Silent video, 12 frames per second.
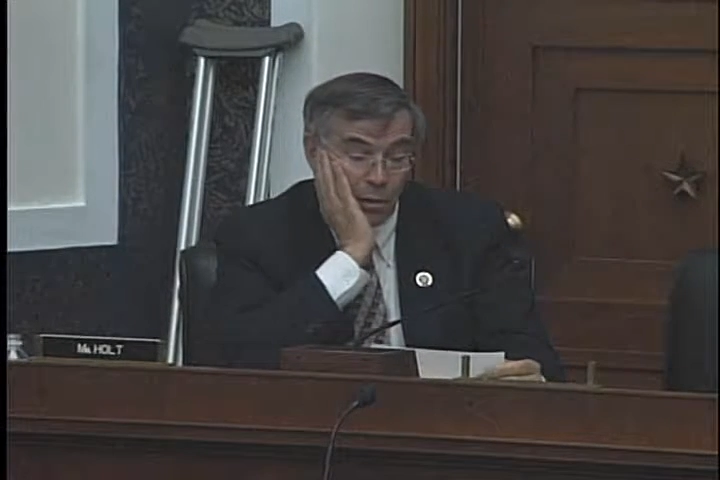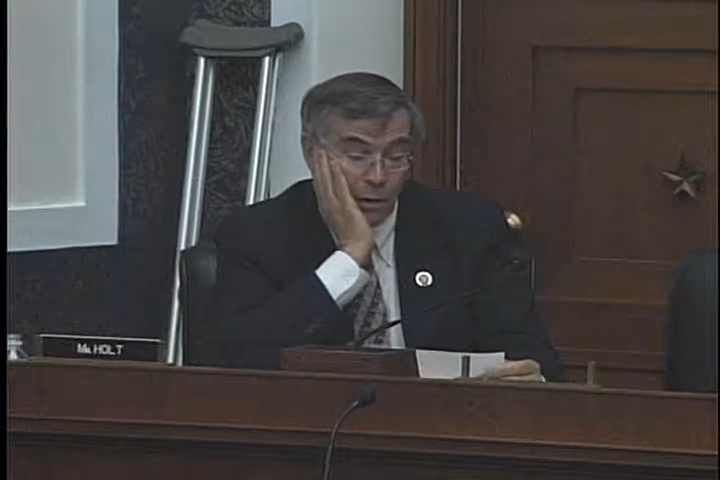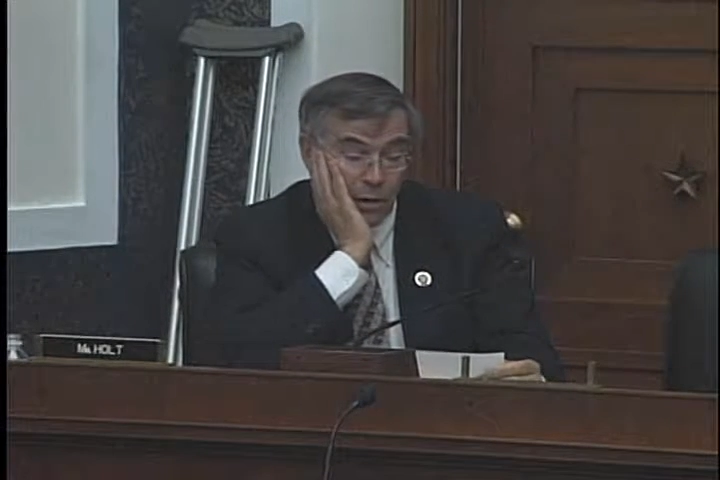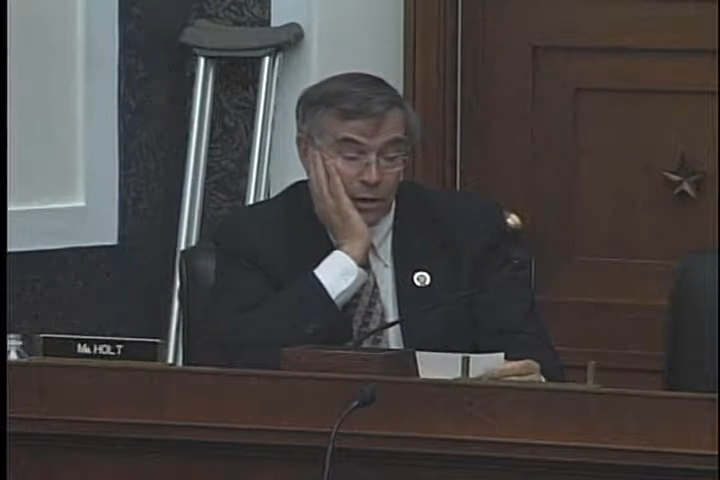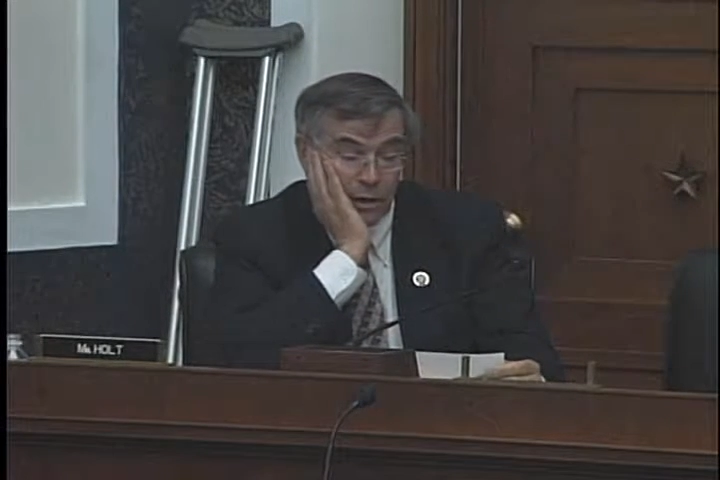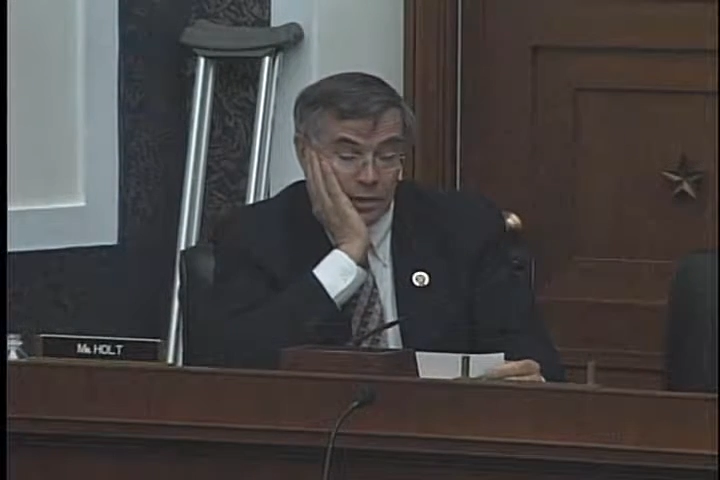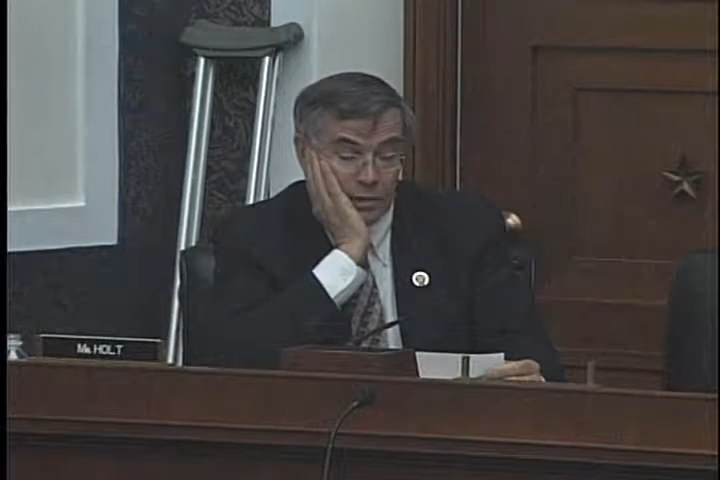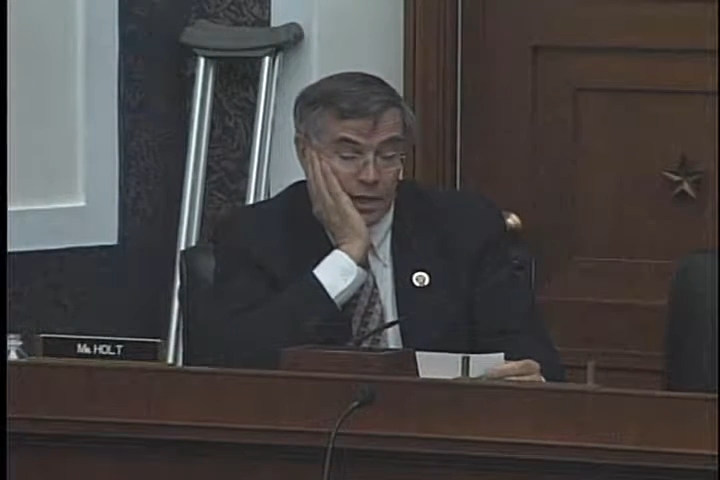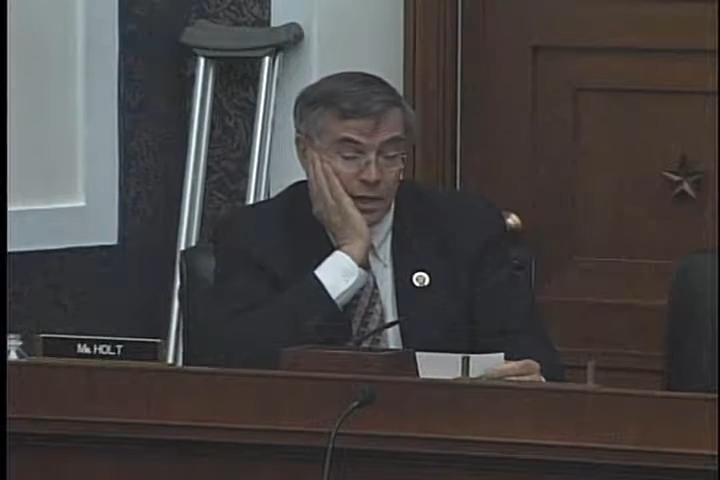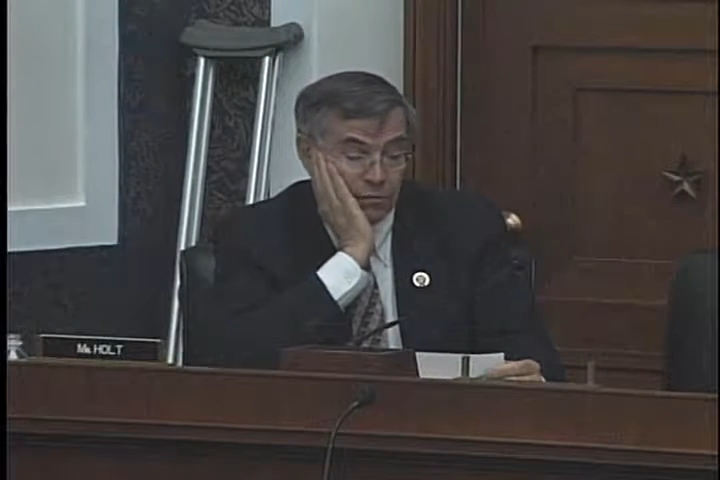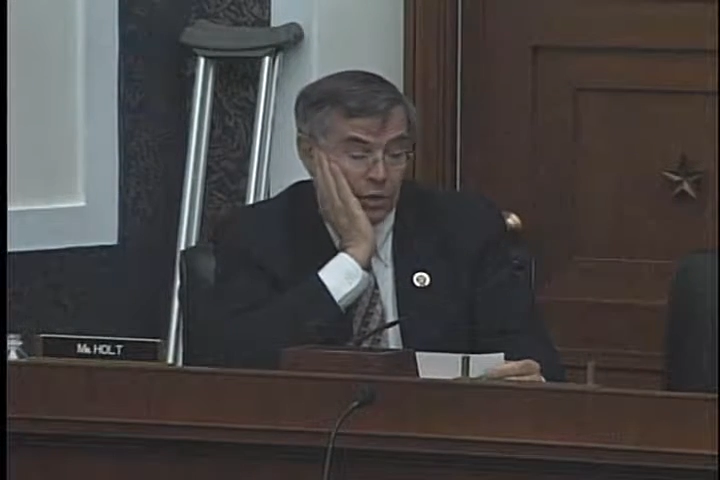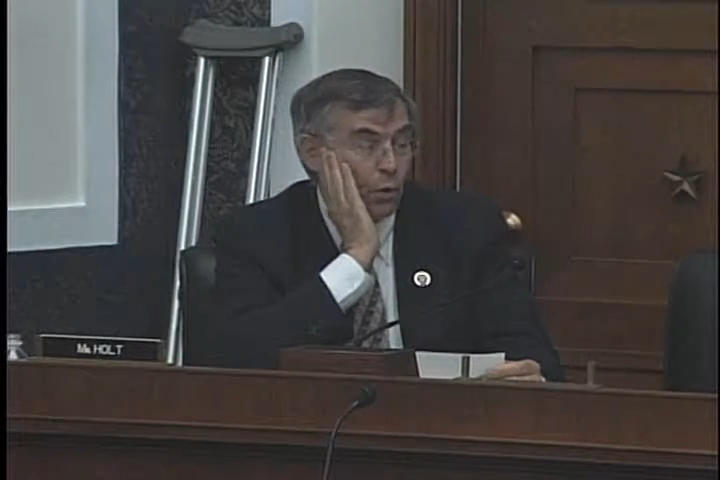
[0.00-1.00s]
Americans
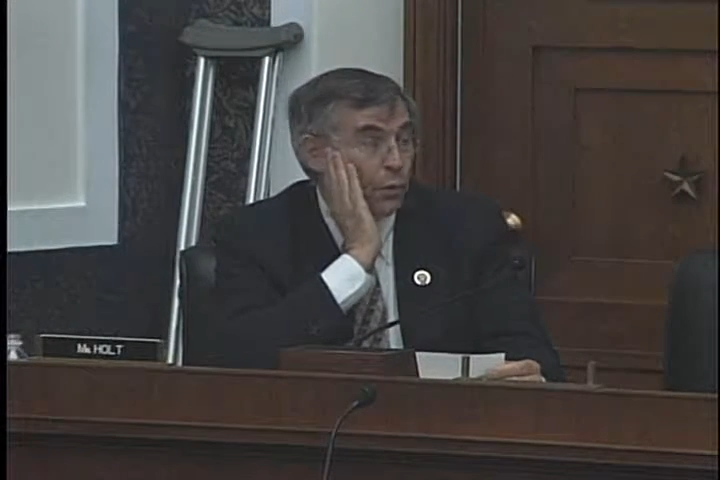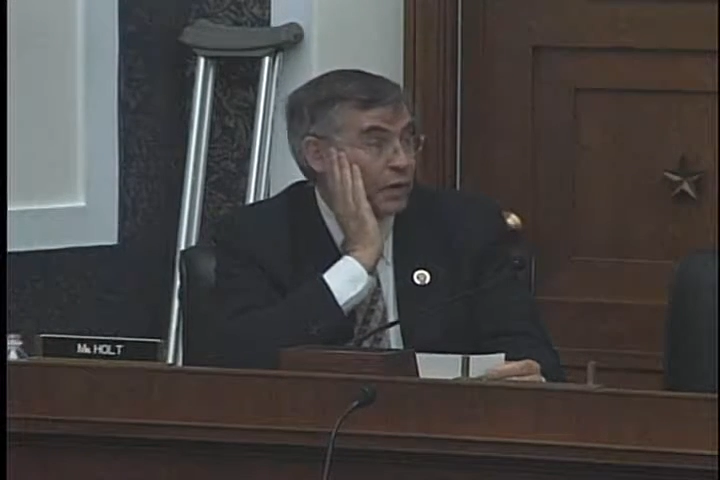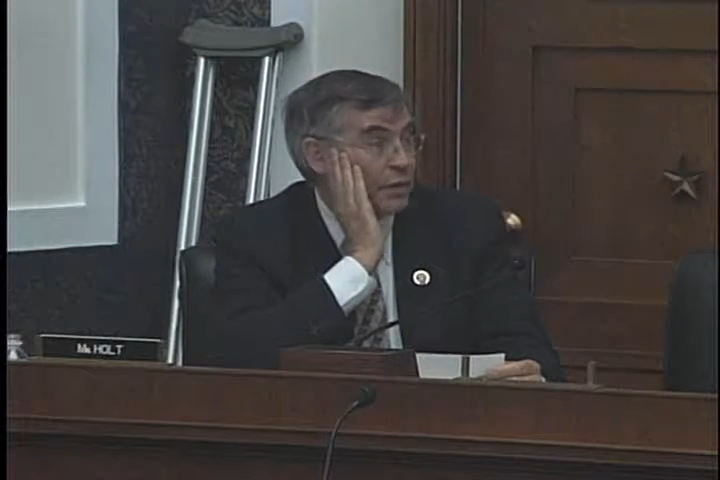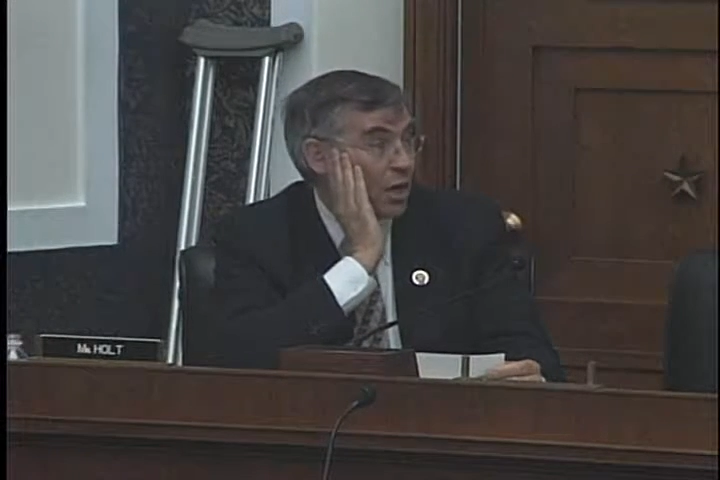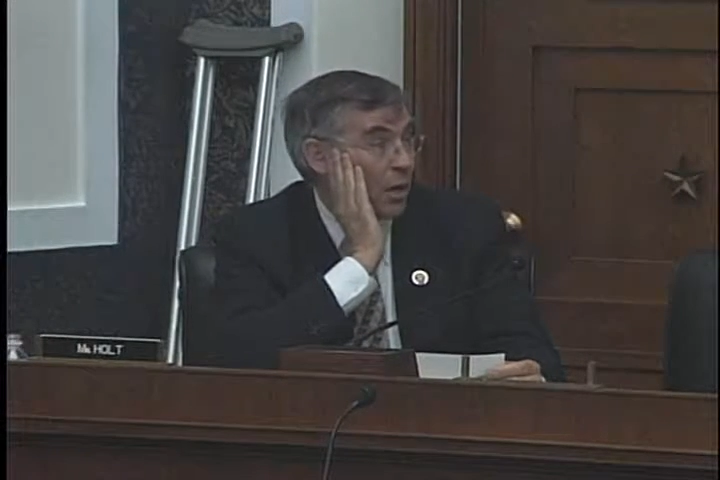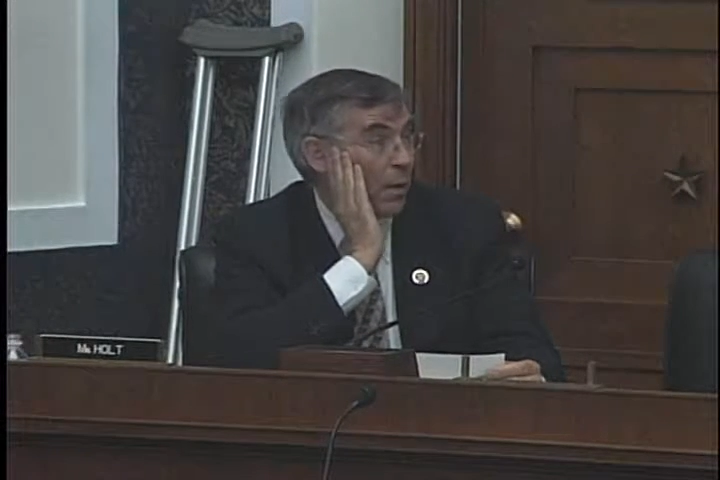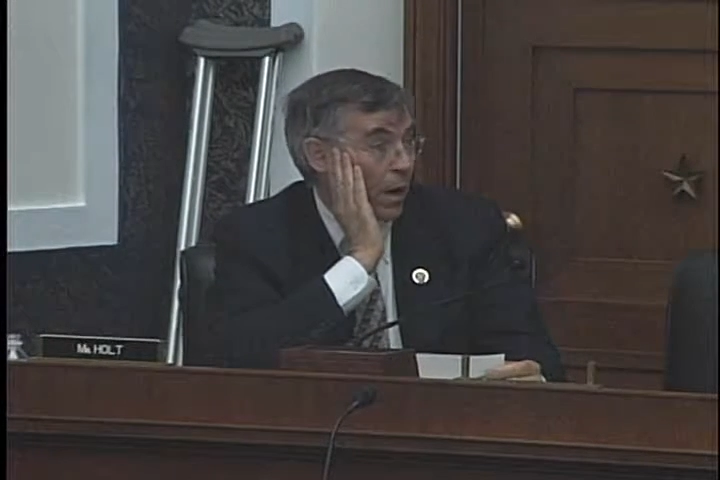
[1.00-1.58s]
have no income